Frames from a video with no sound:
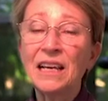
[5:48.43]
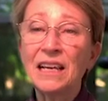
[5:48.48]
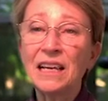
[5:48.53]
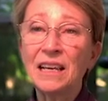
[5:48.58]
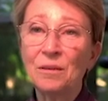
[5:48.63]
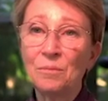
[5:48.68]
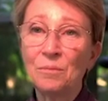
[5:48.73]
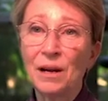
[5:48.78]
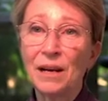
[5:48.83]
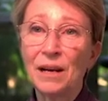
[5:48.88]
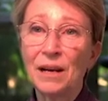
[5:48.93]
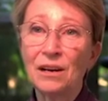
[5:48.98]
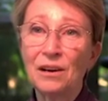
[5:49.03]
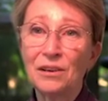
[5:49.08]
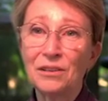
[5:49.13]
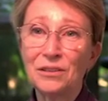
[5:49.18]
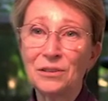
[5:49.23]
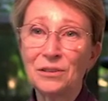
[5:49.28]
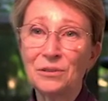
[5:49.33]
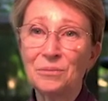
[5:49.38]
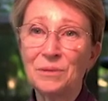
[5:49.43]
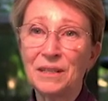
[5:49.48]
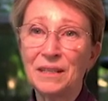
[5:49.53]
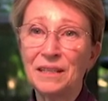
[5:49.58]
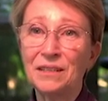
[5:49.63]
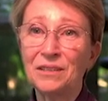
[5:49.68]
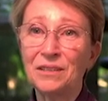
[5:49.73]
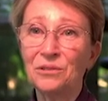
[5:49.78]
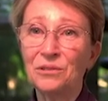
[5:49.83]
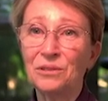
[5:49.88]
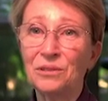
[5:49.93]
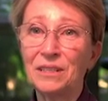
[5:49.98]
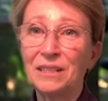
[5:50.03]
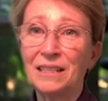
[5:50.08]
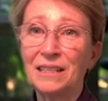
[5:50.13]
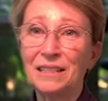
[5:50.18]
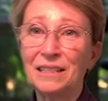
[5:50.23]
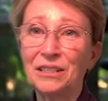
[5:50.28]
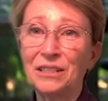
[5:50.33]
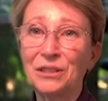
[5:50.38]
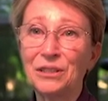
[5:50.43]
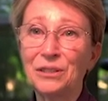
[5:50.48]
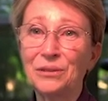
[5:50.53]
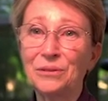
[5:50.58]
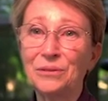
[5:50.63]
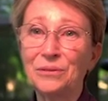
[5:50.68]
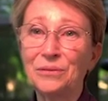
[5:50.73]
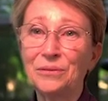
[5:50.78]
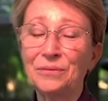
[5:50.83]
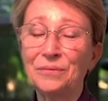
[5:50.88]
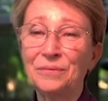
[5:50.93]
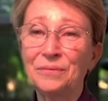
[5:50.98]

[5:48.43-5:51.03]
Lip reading: it might also be interesting to you.